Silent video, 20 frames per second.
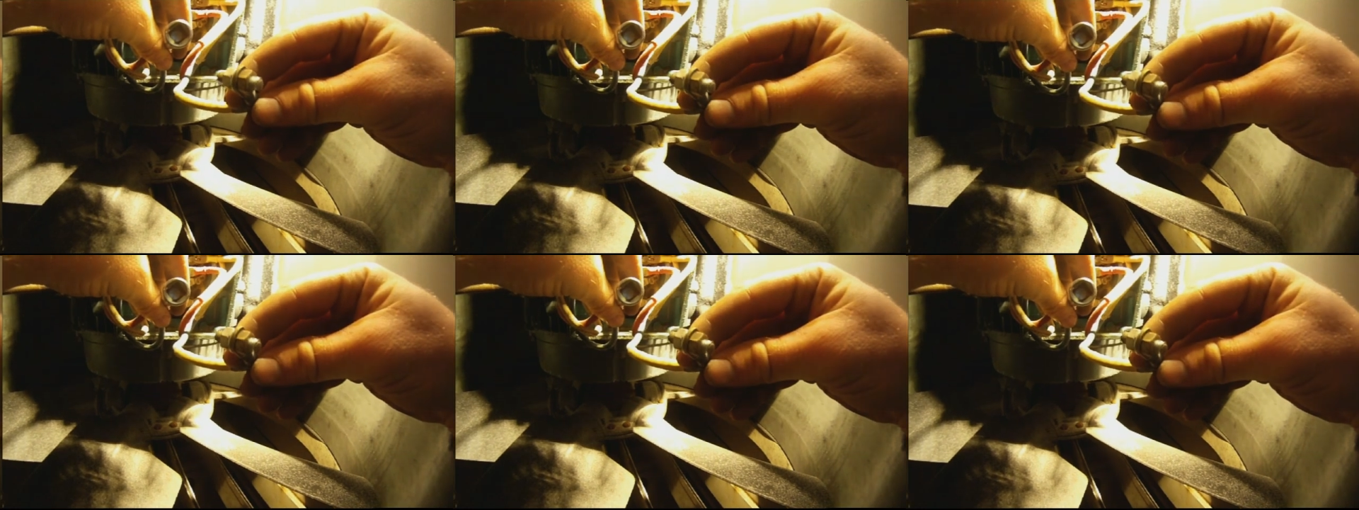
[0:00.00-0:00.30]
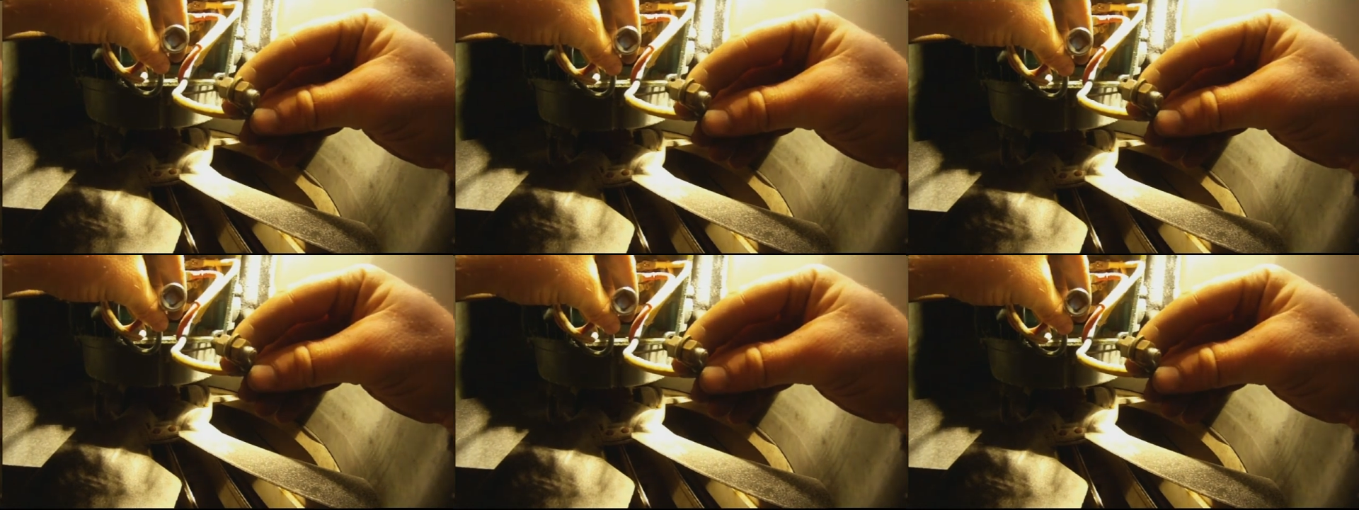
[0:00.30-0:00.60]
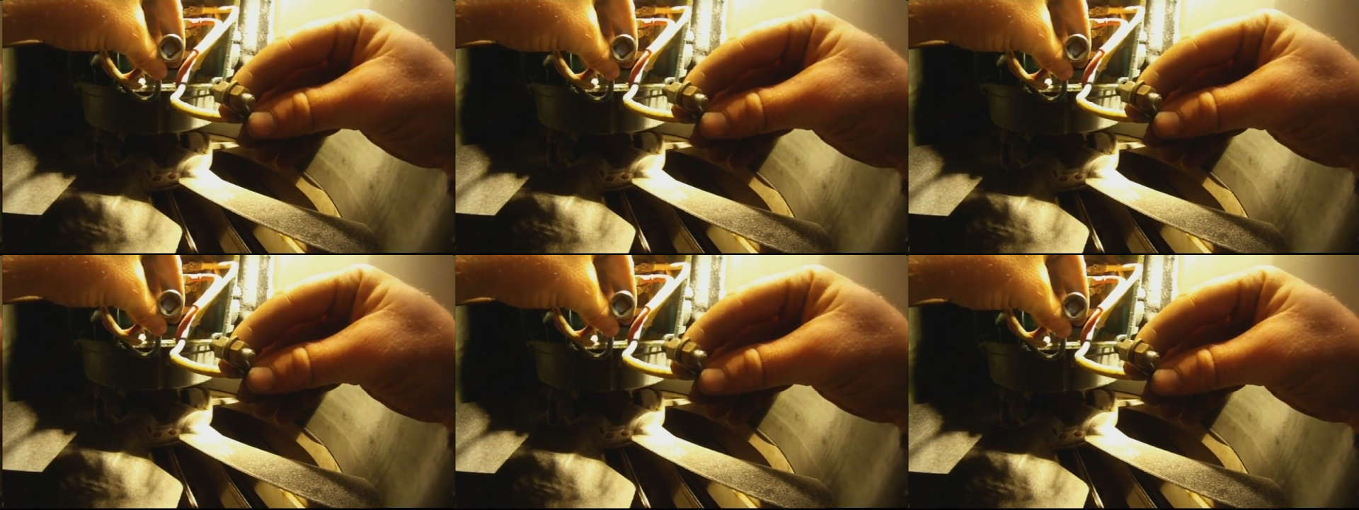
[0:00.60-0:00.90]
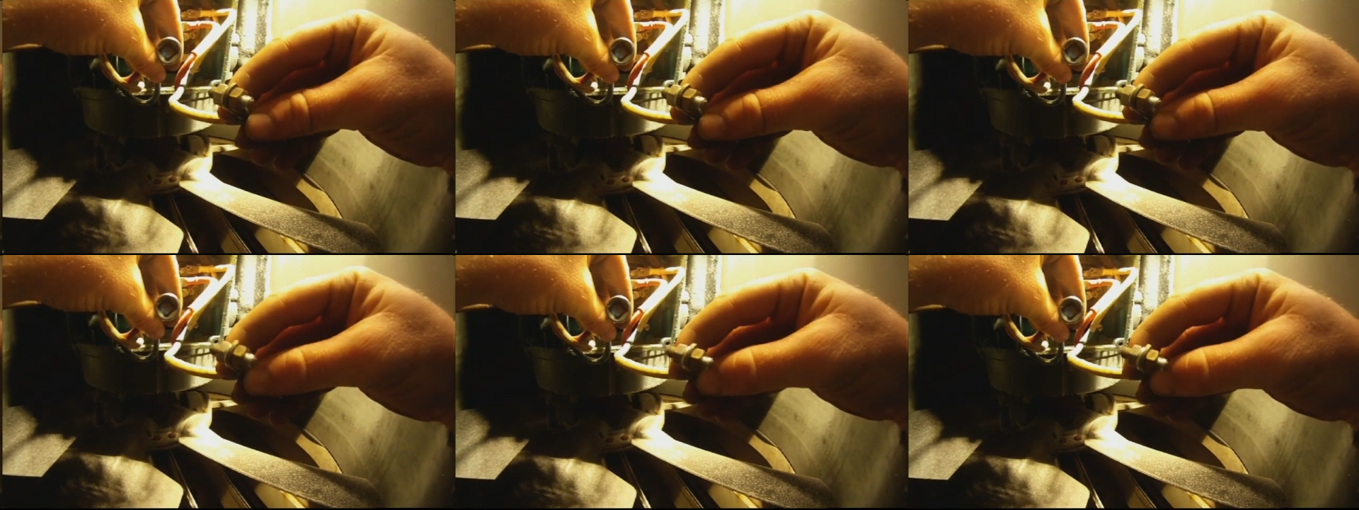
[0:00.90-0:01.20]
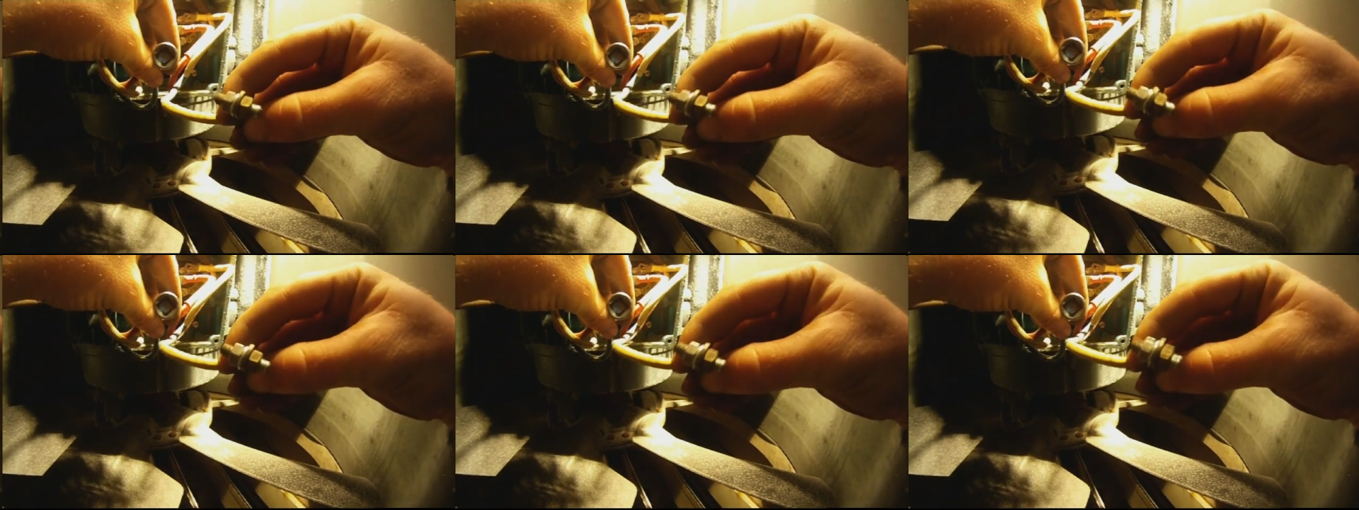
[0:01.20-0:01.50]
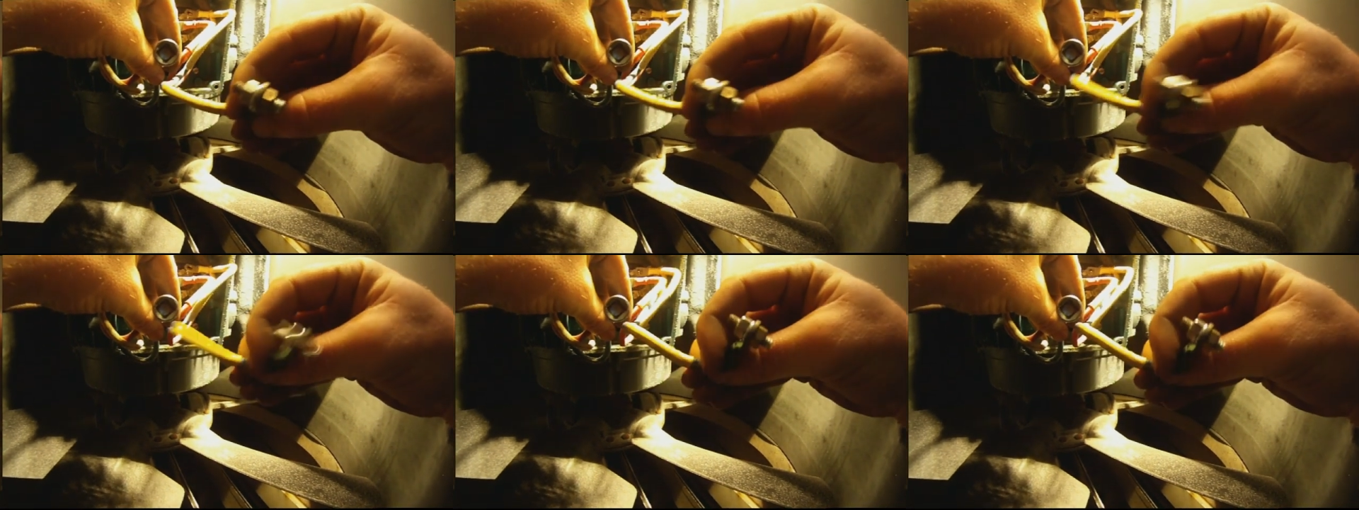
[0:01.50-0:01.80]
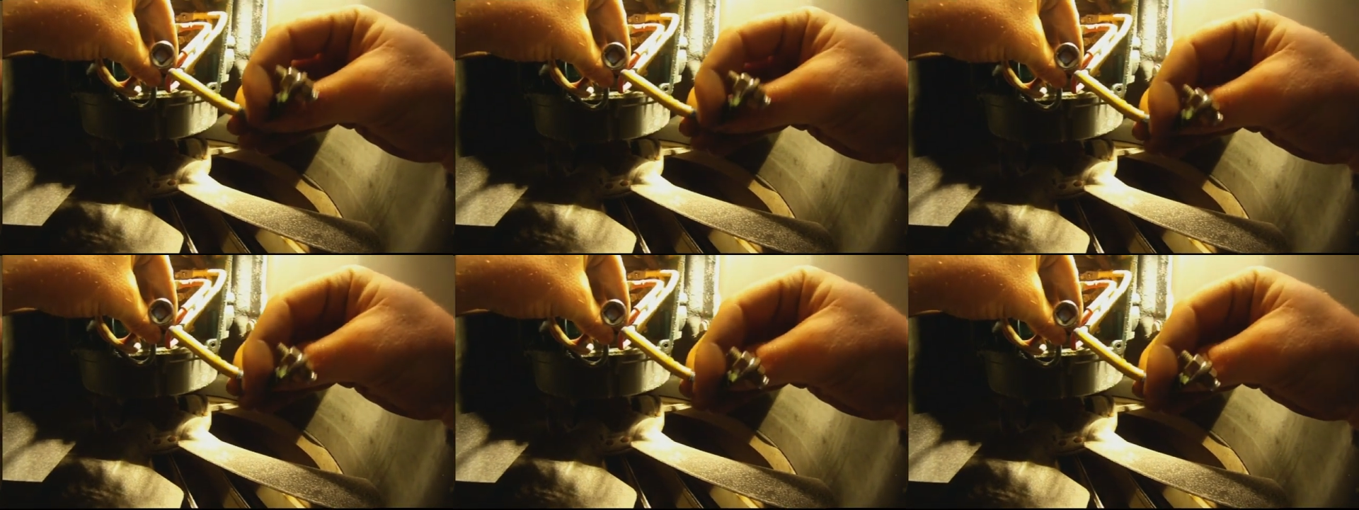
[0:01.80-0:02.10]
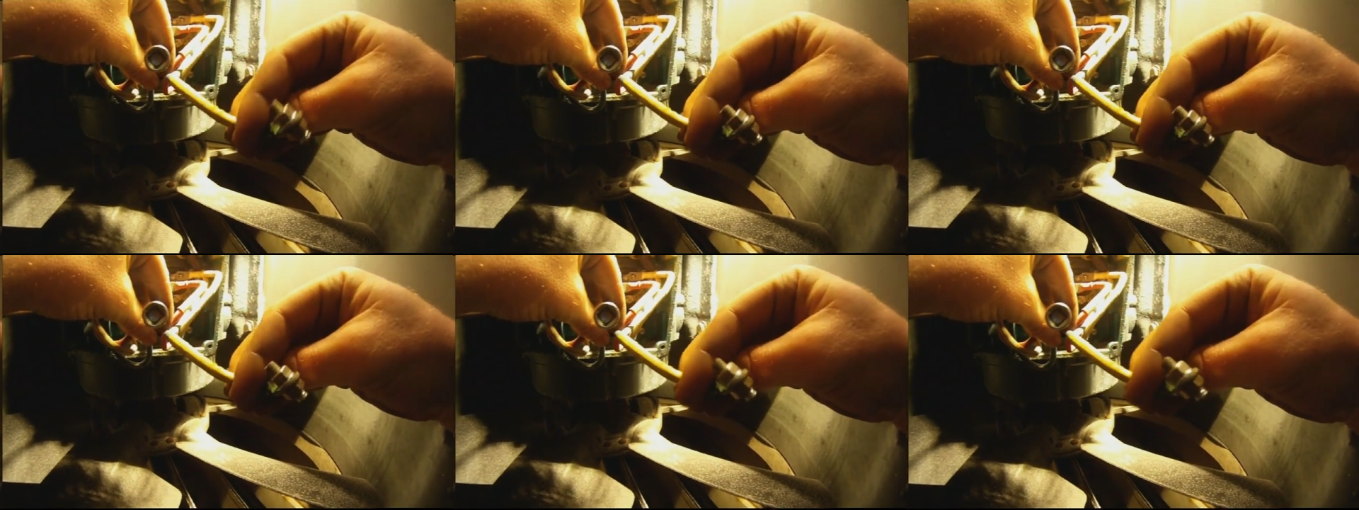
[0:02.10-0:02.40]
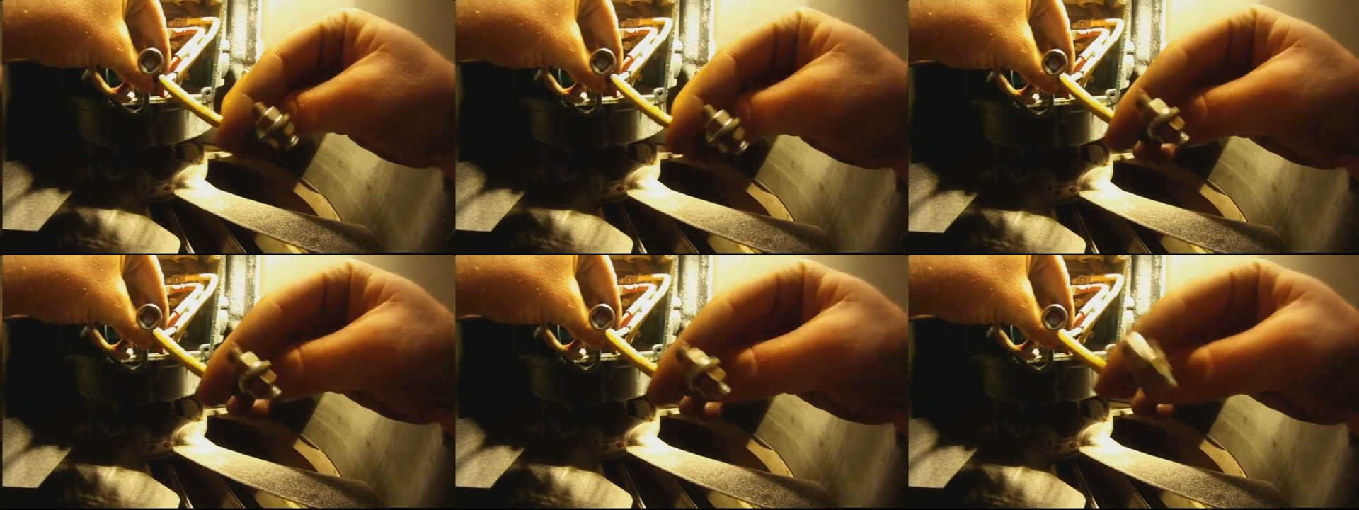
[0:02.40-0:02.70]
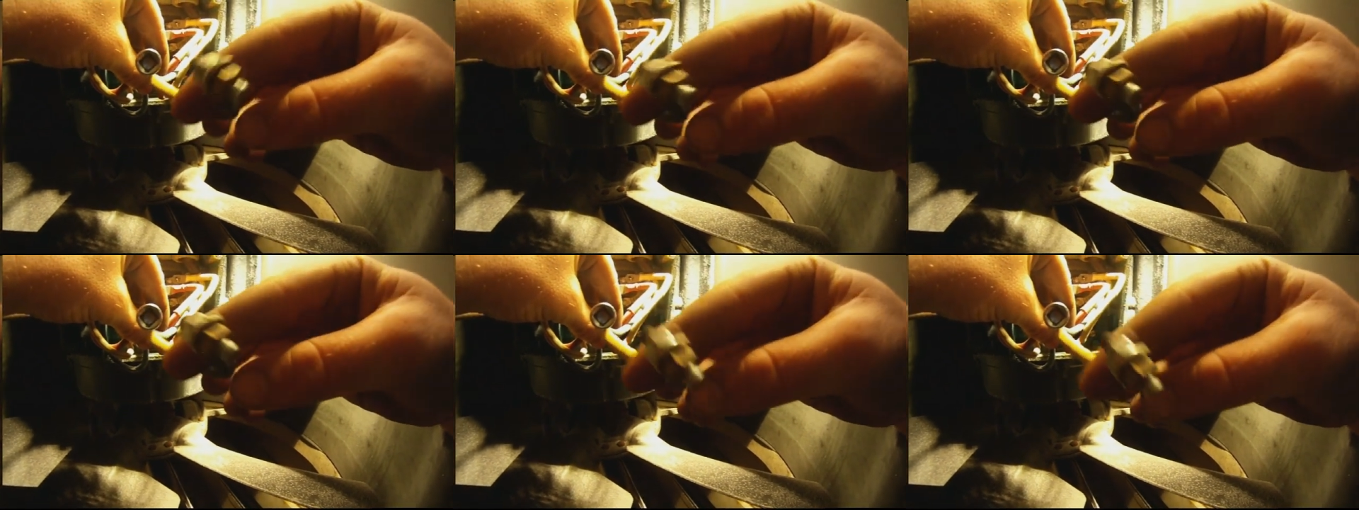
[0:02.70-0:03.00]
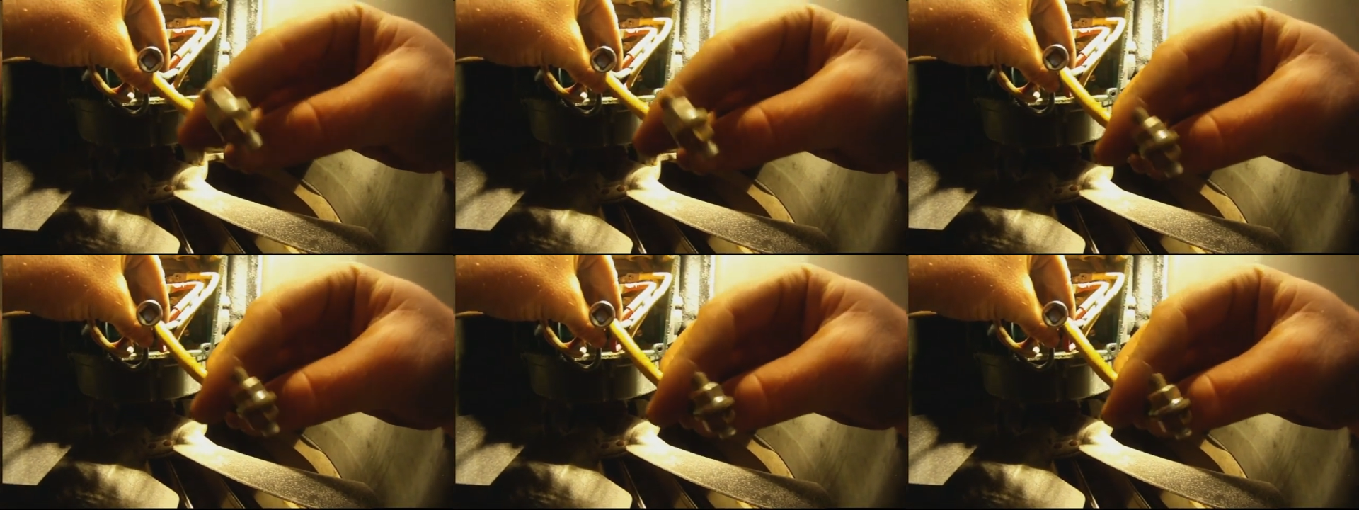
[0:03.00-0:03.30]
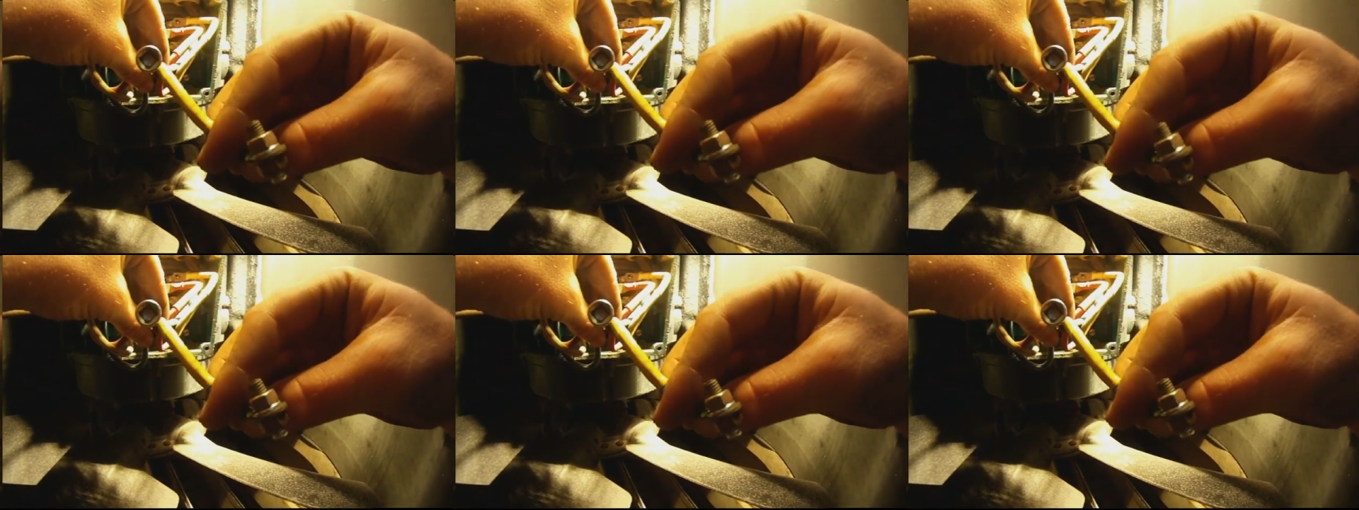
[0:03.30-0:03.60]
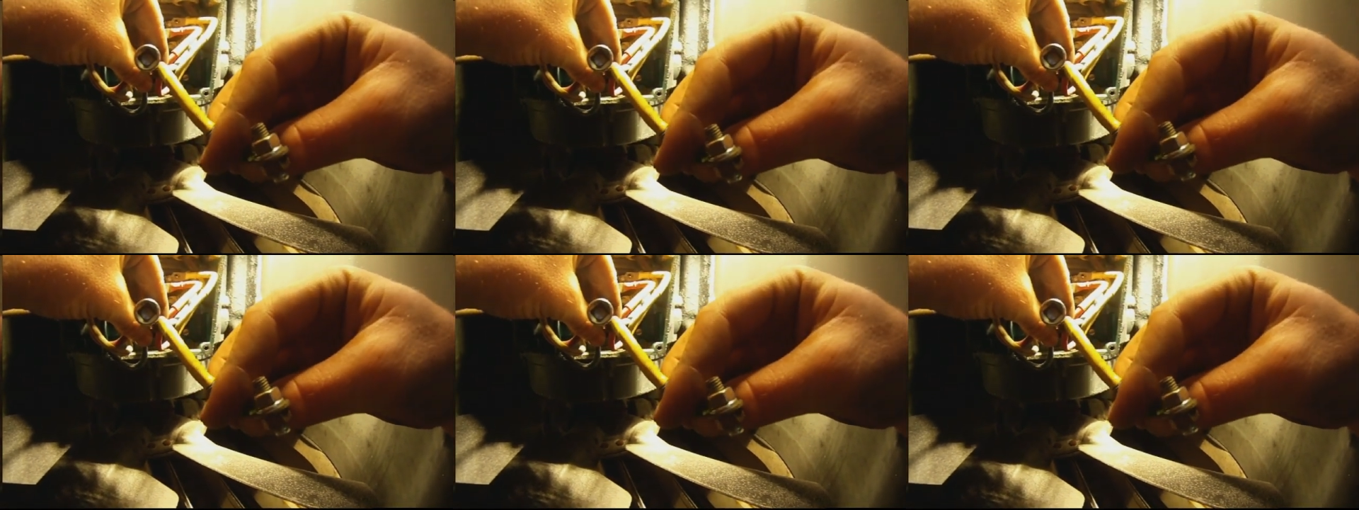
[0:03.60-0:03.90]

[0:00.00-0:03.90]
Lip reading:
No face is visible, so there are no lips to read.